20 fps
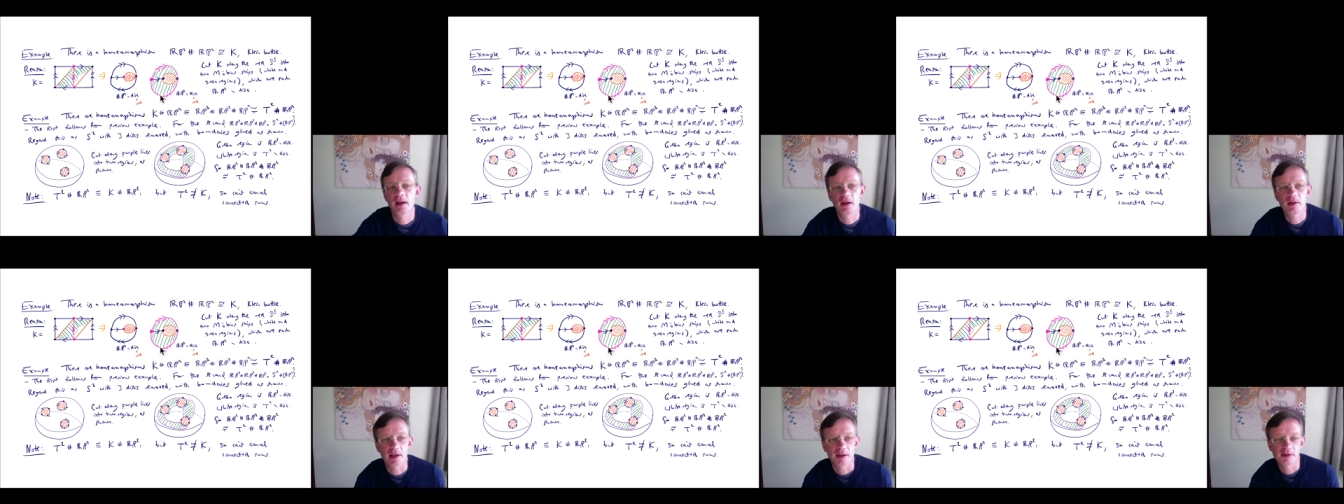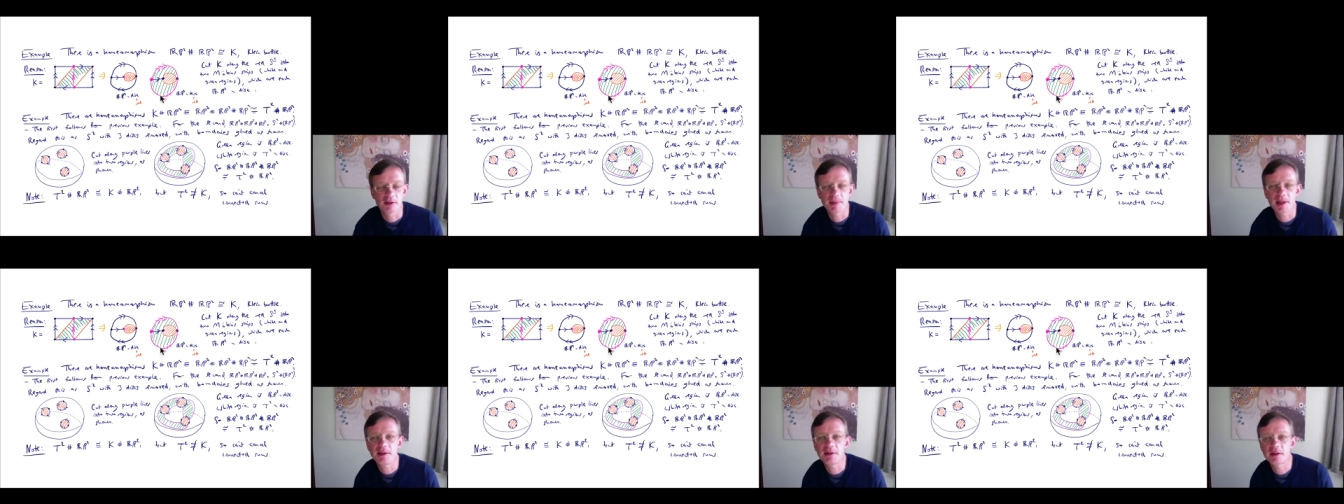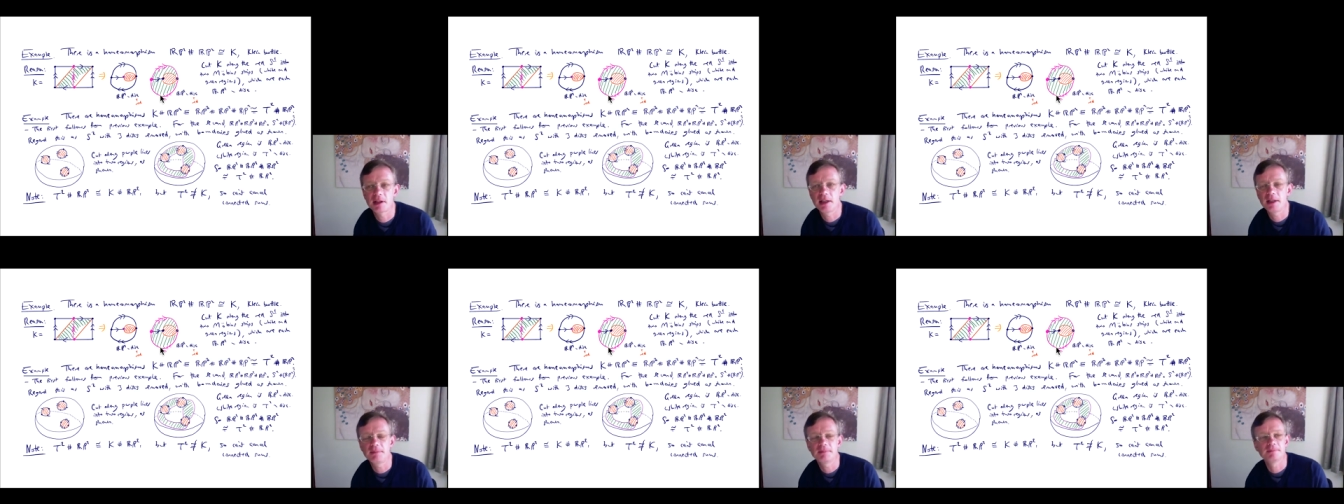Okay, so
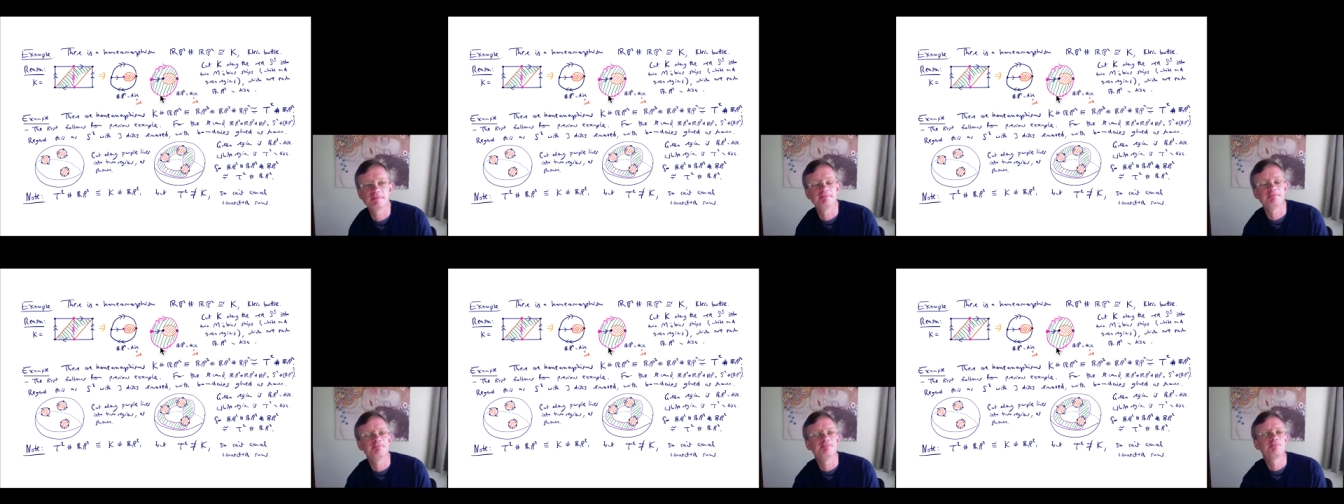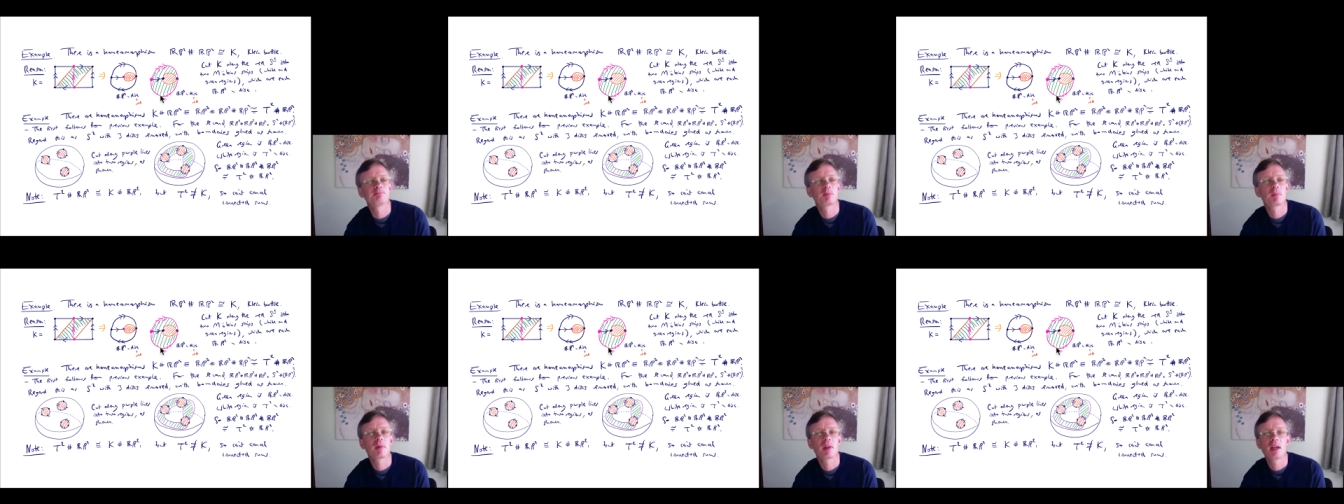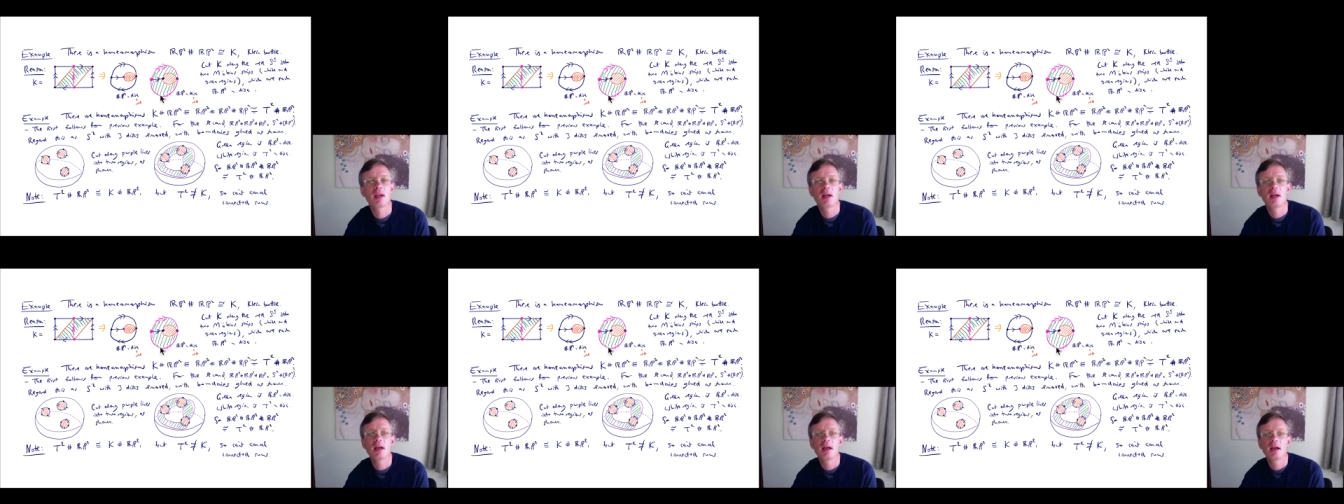basically,
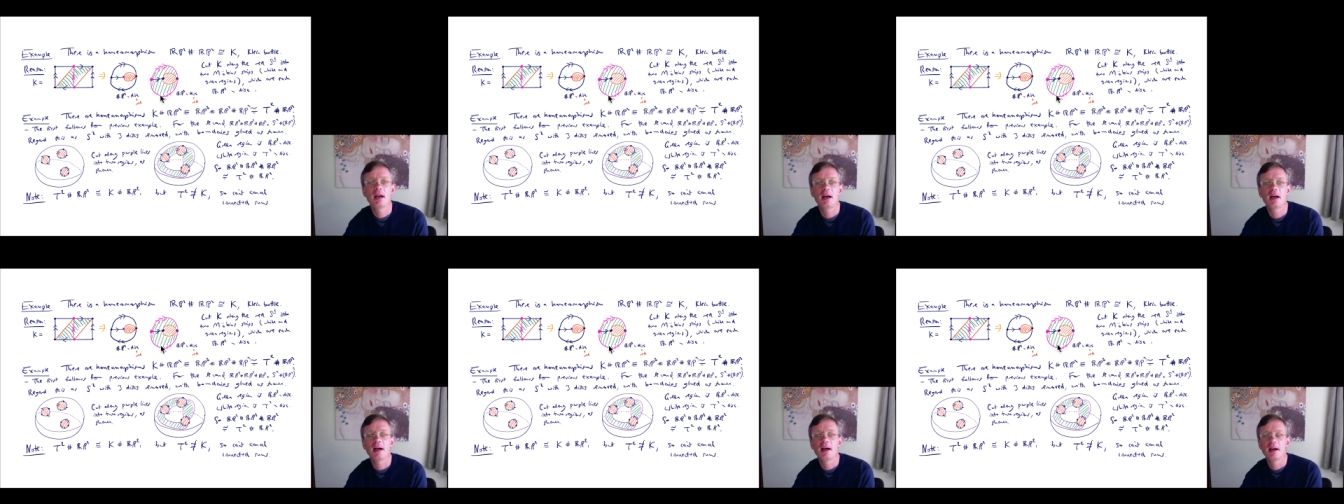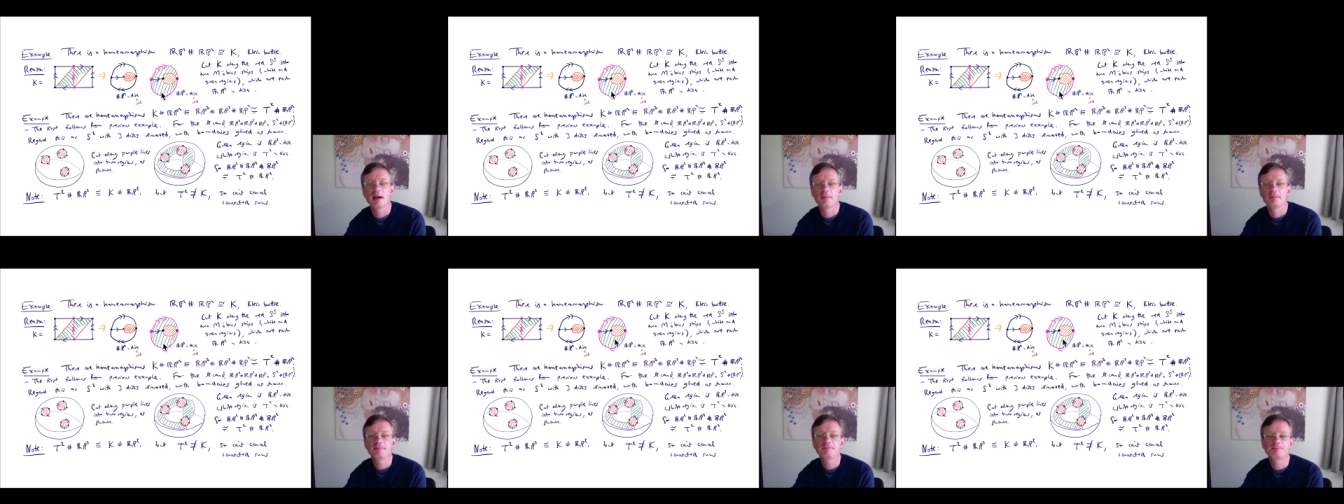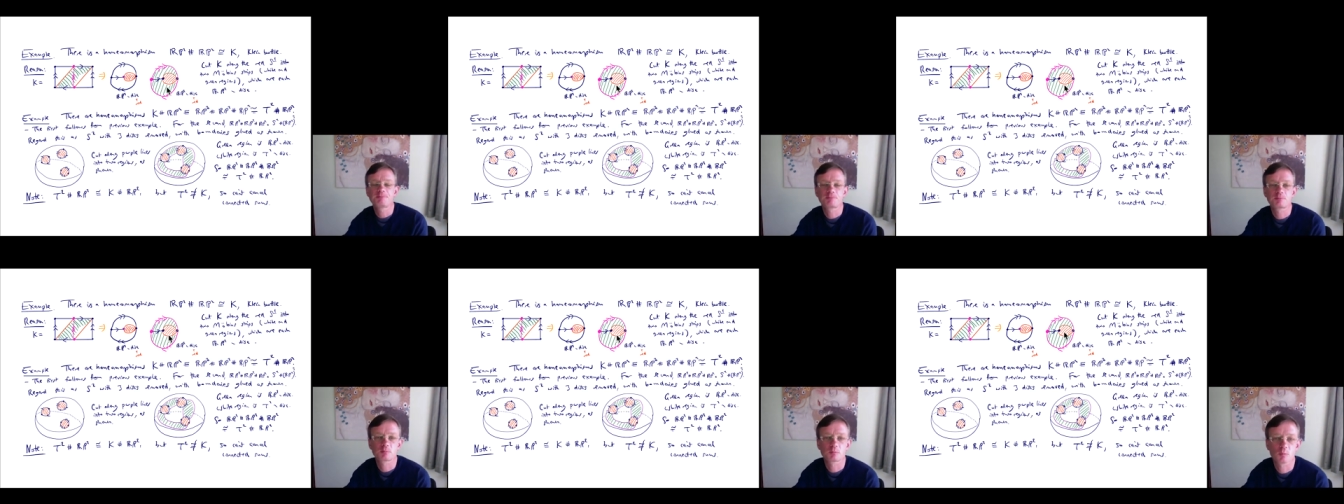
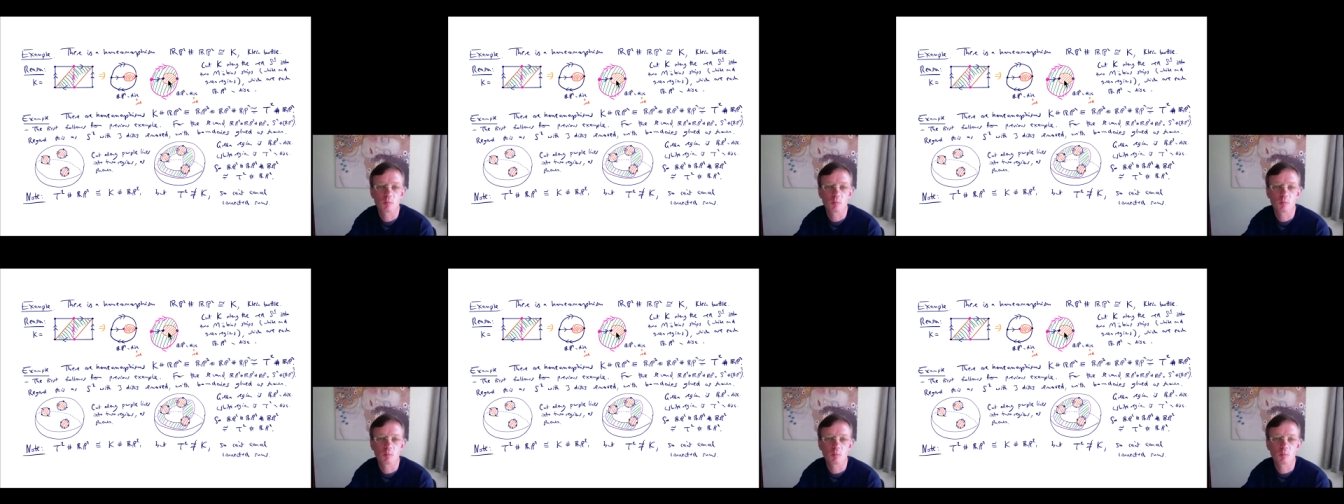um,